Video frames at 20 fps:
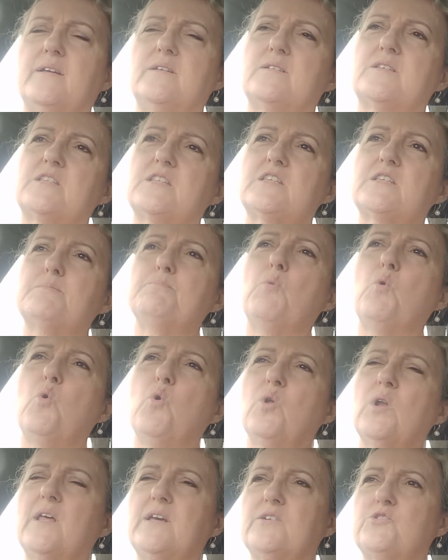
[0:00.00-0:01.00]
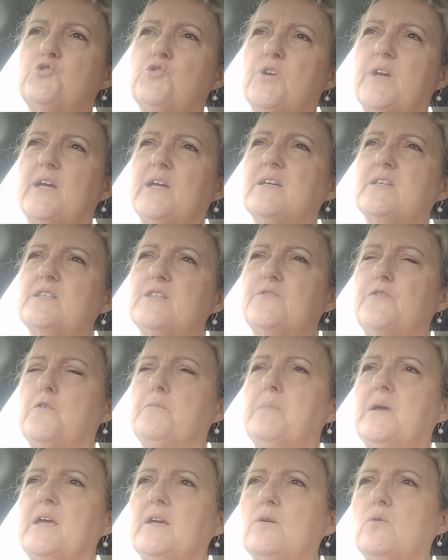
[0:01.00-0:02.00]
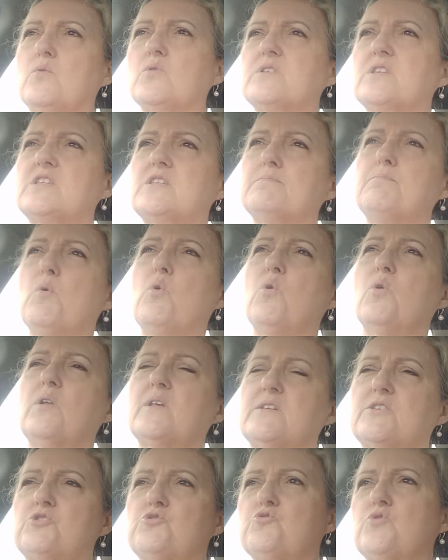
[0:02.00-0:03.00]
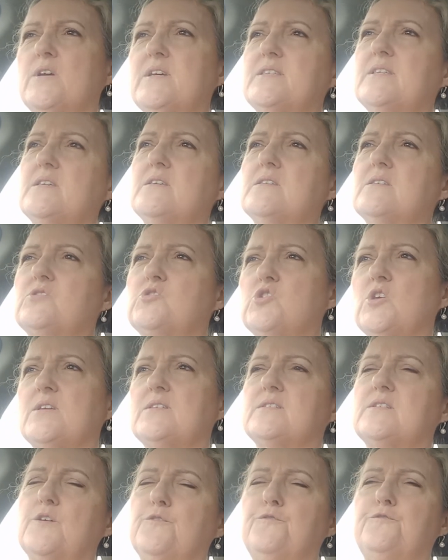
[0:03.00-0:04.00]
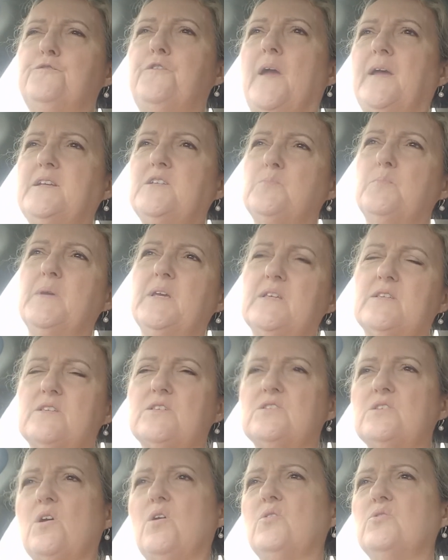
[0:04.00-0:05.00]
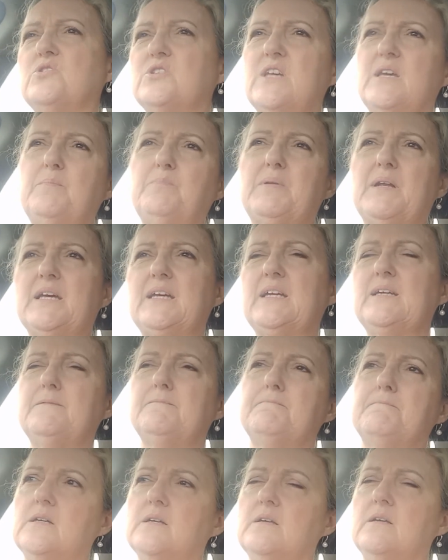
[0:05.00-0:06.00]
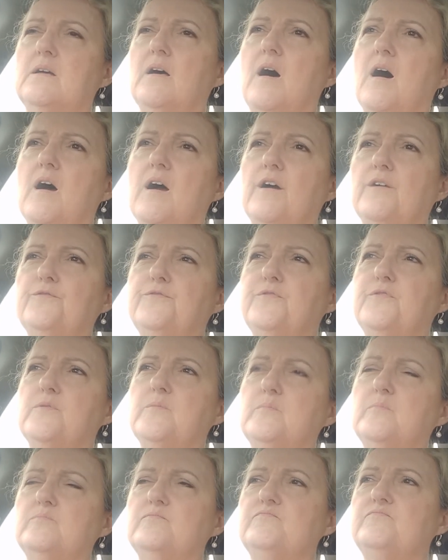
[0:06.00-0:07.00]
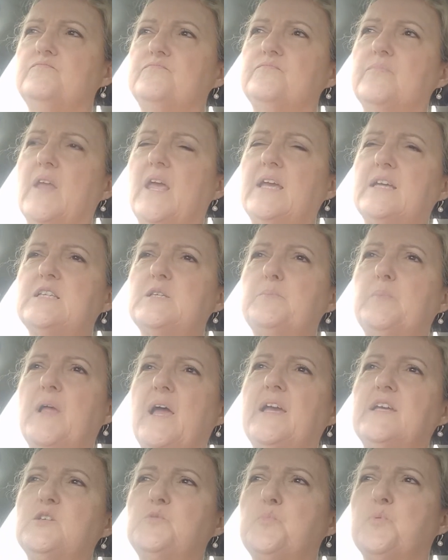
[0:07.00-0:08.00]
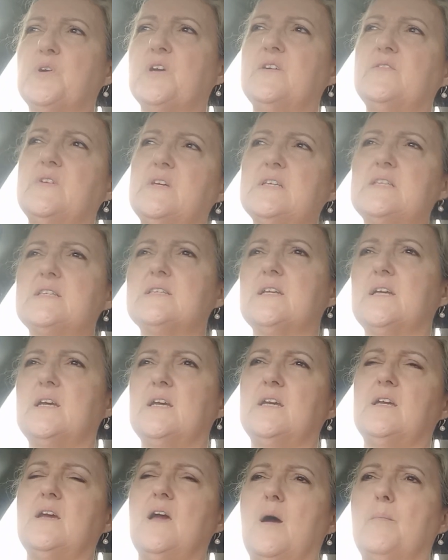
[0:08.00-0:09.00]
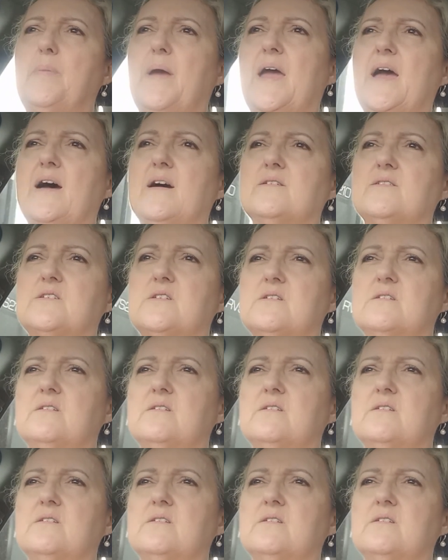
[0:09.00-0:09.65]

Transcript: smaller triggers for me or smaller stresses just affect me so deeply. I've explained previously about,